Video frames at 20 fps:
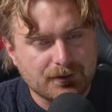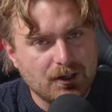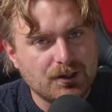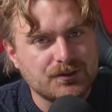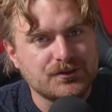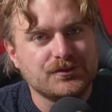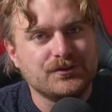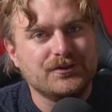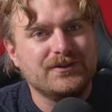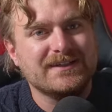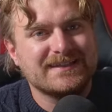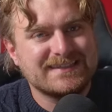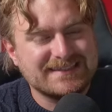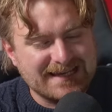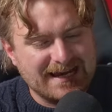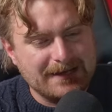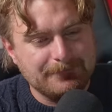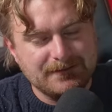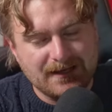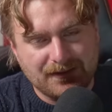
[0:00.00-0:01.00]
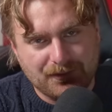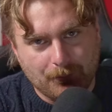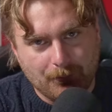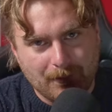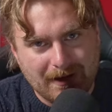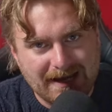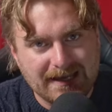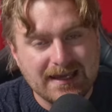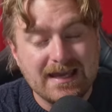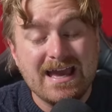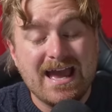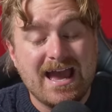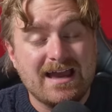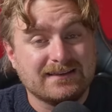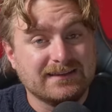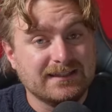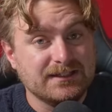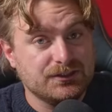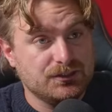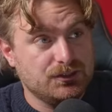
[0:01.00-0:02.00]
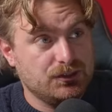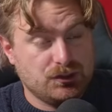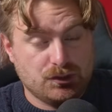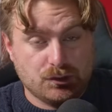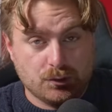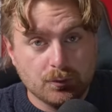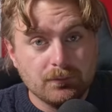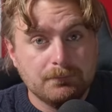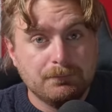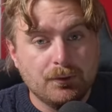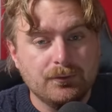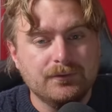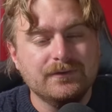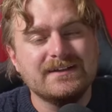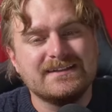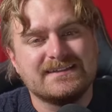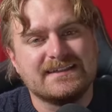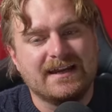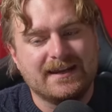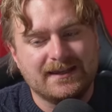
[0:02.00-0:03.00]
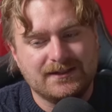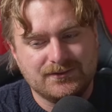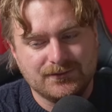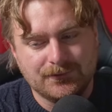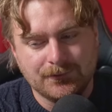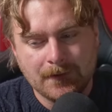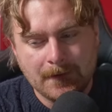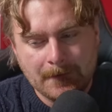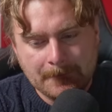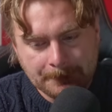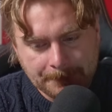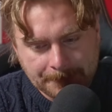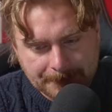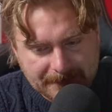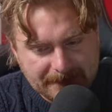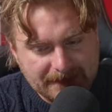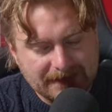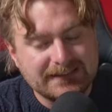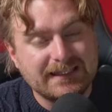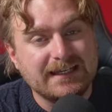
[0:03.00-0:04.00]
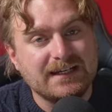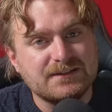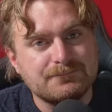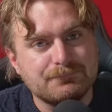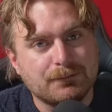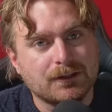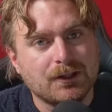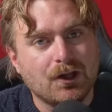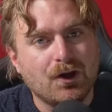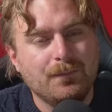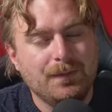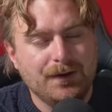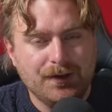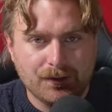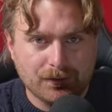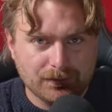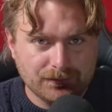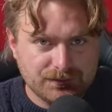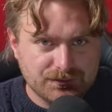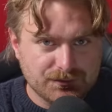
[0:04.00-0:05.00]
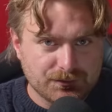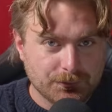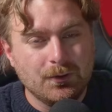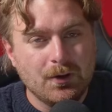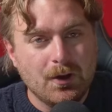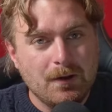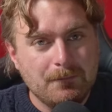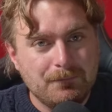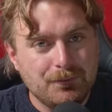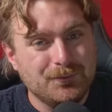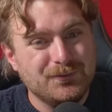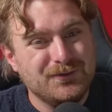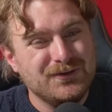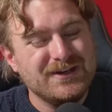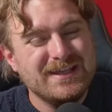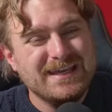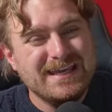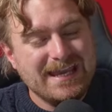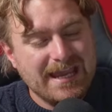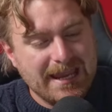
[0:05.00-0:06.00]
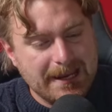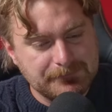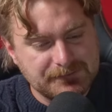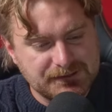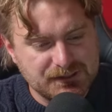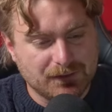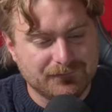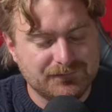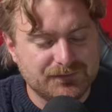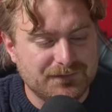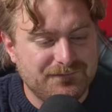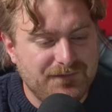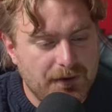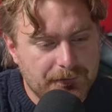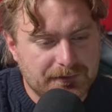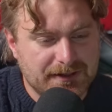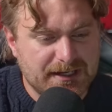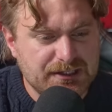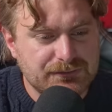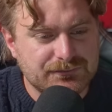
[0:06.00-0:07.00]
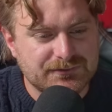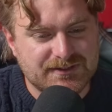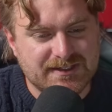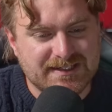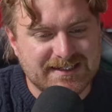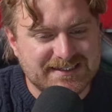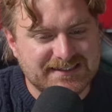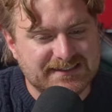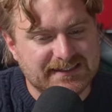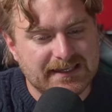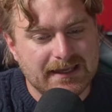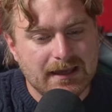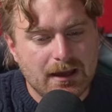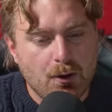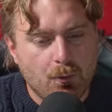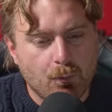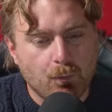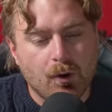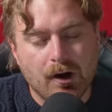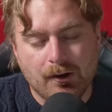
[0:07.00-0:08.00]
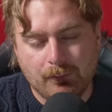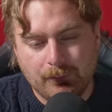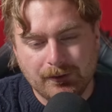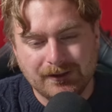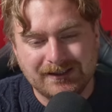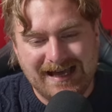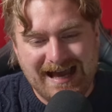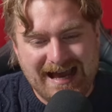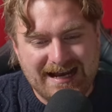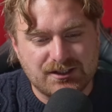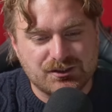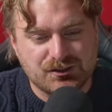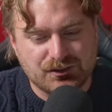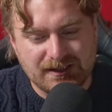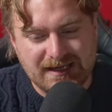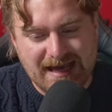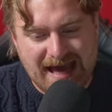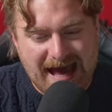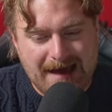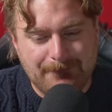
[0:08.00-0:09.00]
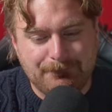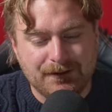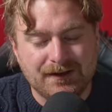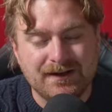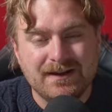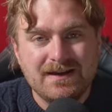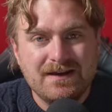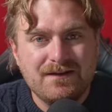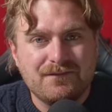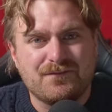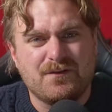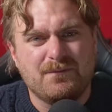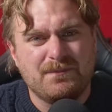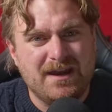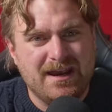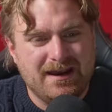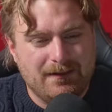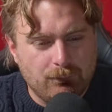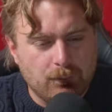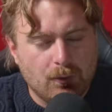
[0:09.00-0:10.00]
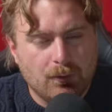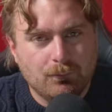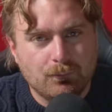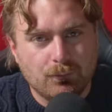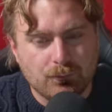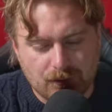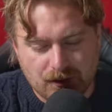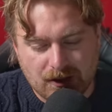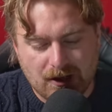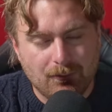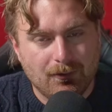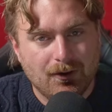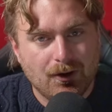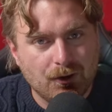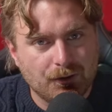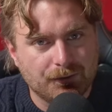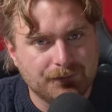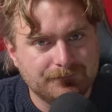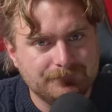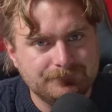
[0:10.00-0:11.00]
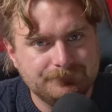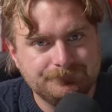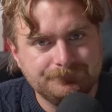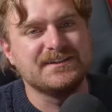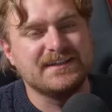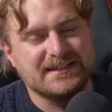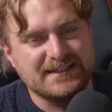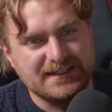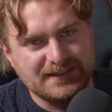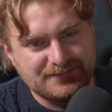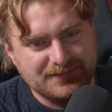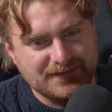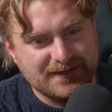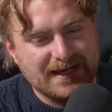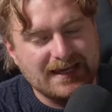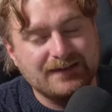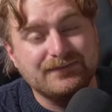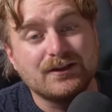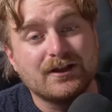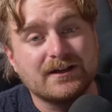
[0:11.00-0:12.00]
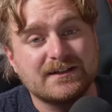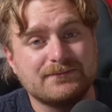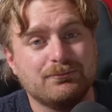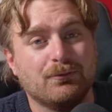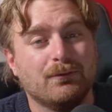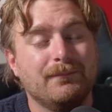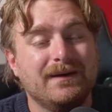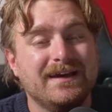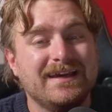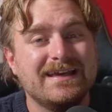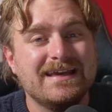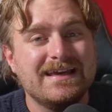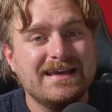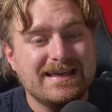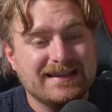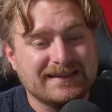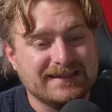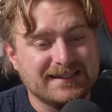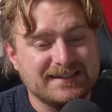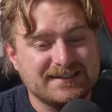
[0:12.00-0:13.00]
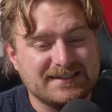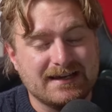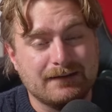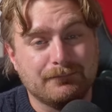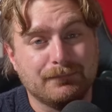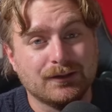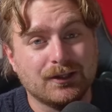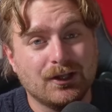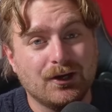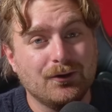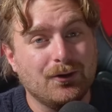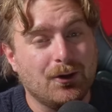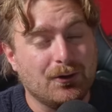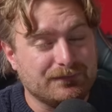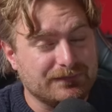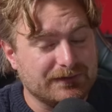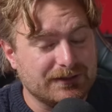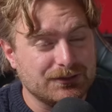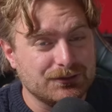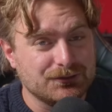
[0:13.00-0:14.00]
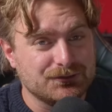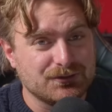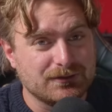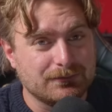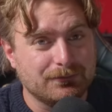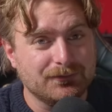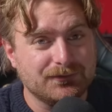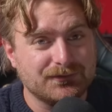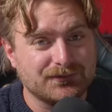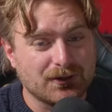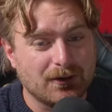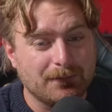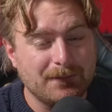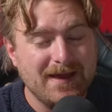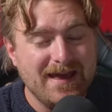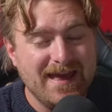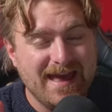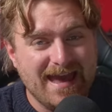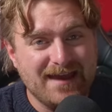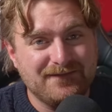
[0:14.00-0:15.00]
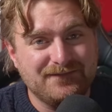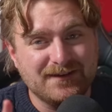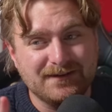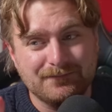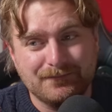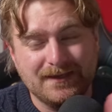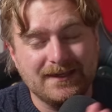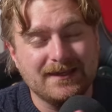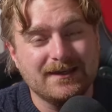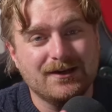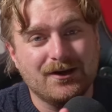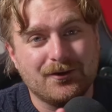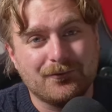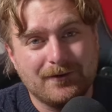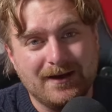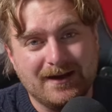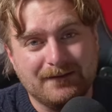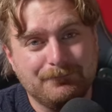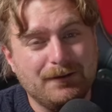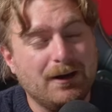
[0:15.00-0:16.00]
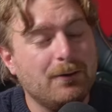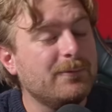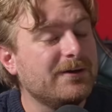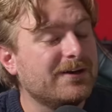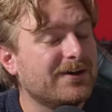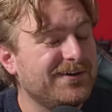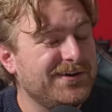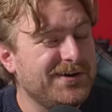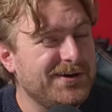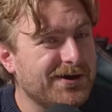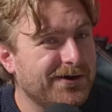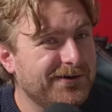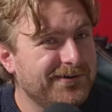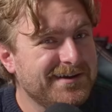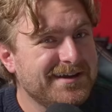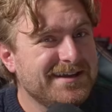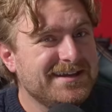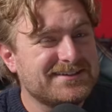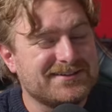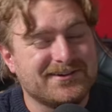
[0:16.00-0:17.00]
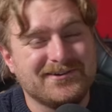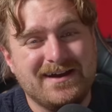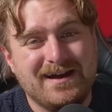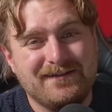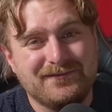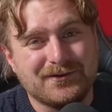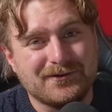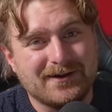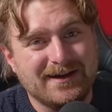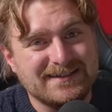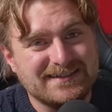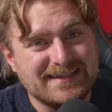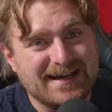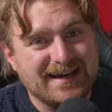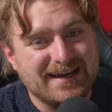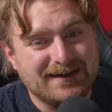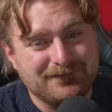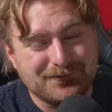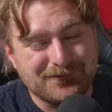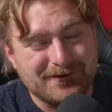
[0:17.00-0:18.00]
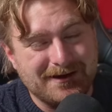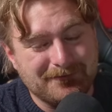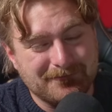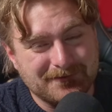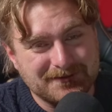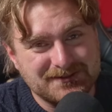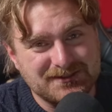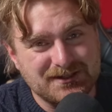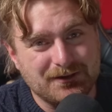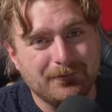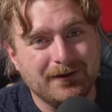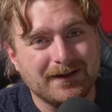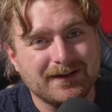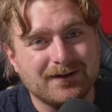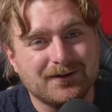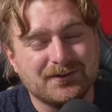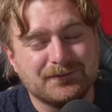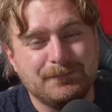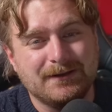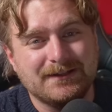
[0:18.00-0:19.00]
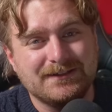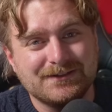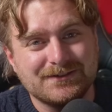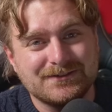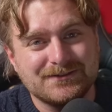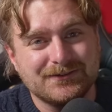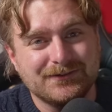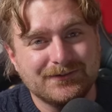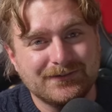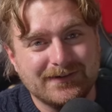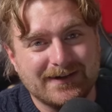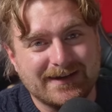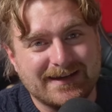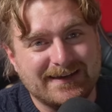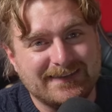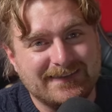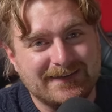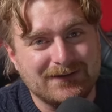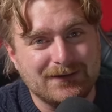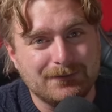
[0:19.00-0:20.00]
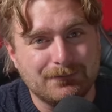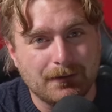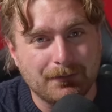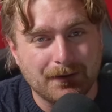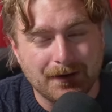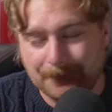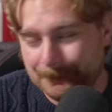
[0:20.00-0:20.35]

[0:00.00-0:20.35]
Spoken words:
Prigozhin do this same the other way, at least to Putin. He's done it to the leaders below, but not to Putin himself. So very interesting to see what will actually happen from there and what will go on. Legends, that's it today. If you'd like to support me, links down below. Hopefully YouTube will stop effing me around, but we don't know. So have a great day. Have a great rest of your week. I'll speak to you soon. Okay, thank you.